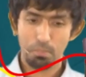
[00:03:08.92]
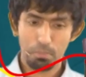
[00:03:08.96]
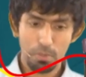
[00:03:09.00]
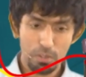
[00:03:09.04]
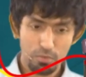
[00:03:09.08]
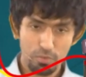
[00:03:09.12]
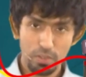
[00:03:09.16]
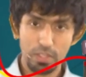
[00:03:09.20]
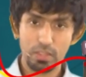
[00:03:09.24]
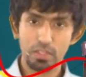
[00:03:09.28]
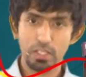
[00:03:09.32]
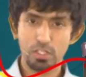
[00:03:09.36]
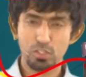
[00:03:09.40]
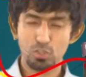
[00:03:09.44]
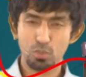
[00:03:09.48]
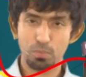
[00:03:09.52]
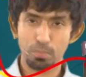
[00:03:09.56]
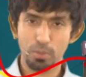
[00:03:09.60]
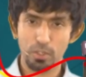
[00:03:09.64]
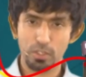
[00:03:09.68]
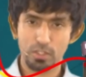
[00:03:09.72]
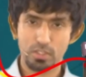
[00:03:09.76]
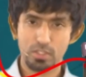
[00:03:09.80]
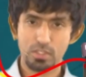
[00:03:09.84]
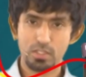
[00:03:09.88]
between these two
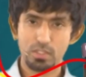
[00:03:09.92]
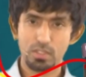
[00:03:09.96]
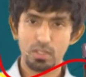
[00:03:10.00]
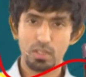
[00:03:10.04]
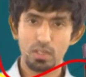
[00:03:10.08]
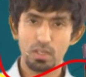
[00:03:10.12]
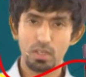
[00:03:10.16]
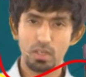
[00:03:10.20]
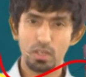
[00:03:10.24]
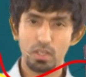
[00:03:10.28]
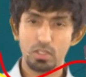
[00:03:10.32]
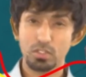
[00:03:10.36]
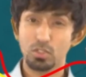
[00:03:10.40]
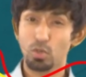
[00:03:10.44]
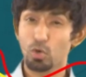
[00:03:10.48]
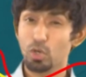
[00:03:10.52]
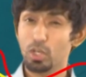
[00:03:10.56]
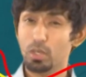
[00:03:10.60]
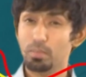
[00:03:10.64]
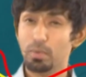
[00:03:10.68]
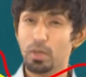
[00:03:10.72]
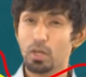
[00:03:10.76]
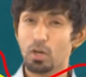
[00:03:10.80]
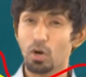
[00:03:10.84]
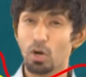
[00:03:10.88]
points is
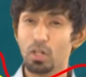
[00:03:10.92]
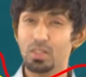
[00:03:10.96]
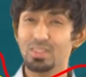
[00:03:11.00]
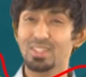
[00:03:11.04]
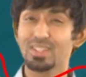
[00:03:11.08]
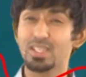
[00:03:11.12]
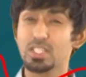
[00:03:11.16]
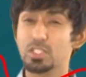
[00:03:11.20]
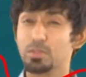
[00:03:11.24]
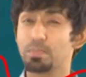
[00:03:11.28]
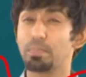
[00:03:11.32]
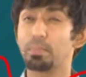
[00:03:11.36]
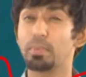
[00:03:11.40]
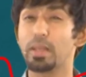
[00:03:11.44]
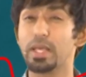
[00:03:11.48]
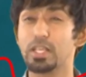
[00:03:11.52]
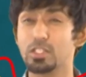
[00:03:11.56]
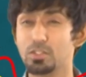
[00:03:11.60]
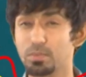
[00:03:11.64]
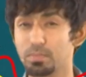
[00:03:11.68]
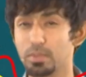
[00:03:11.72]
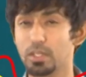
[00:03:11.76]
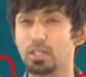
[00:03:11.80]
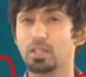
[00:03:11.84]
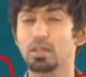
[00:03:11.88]
going to be called the
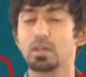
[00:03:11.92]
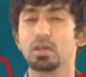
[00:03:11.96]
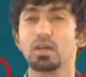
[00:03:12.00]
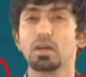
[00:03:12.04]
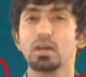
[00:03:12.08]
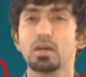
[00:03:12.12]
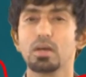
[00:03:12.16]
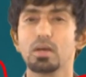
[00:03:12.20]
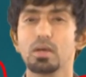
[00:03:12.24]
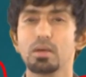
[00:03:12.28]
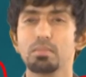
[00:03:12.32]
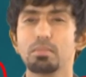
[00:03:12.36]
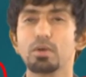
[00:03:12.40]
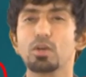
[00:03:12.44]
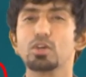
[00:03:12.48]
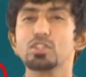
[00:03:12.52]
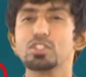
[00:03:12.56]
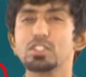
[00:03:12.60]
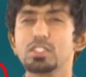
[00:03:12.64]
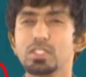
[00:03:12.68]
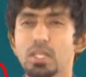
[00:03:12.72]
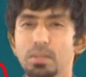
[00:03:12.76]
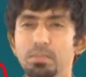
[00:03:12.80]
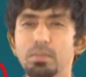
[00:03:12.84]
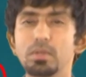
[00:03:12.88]
displacement.
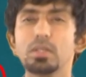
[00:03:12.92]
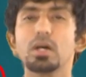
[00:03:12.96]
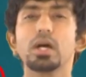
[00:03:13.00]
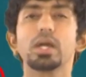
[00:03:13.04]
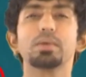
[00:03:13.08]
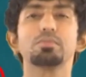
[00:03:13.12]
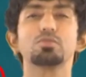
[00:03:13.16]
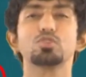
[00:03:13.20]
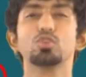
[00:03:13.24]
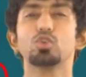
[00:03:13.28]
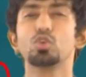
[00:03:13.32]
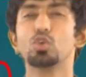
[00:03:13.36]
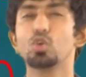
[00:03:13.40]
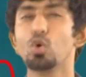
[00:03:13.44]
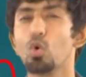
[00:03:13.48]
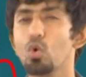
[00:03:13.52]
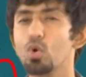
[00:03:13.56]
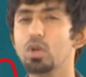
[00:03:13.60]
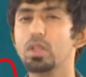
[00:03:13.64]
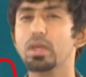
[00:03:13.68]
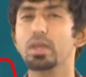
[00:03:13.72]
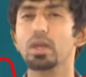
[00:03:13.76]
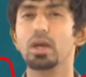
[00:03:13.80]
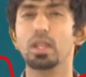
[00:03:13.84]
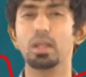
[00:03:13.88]
Because sometimes you
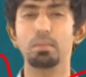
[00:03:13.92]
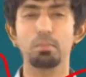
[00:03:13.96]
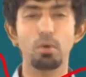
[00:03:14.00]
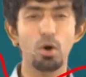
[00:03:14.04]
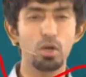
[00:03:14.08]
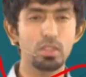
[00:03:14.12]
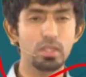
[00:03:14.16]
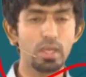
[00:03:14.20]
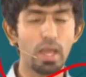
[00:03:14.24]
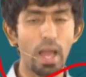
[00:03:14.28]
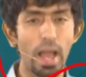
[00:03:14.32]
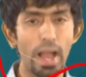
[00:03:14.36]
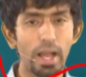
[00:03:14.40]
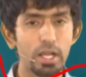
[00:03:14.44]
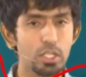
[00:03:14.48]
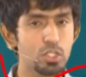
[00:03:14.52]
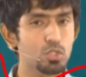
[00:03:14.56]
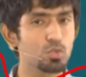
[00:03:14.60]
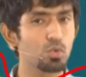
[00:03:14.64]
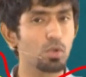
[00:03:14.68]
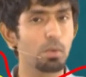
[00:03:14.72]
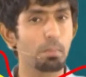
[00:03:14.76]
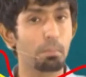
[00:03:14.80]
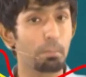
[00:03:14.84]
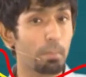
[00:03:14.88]
don't care about the
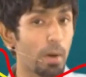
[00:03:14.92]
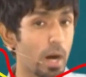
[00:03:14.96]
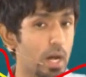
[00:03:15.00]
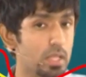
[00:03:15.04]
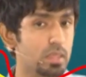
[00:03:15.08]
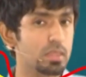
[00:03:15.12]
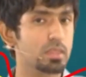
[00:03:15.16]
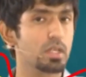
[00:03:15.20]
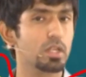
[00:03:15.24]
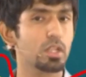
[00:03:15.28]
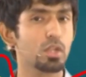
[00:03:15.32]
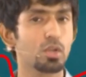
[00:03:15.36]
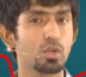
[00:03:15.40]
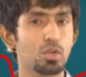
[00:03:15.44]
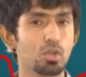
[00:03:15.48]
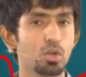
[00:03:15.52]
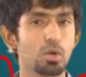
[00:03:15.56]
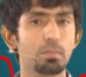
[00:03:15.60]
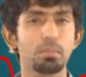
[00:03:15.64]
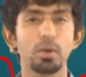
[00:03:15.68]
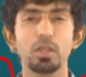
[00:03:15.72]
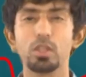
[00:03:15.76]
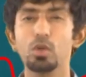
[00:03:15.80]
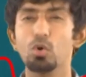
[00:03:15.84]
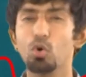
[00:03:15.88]
actual path that you
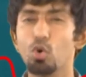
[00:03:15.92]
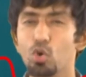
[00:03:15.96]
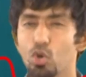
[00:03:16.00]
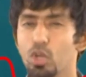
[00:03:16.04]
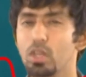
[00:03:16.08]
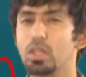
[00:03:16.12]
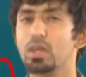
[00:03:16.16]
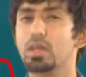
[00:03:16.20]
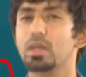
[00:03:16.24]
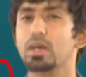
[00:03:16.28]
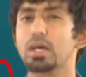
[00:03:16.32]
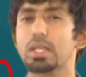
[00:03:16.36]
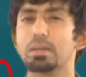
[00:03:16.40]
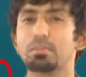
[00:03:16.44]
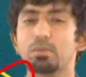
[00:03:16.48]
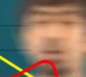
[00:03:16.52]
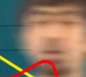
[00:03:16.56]
took, but you only care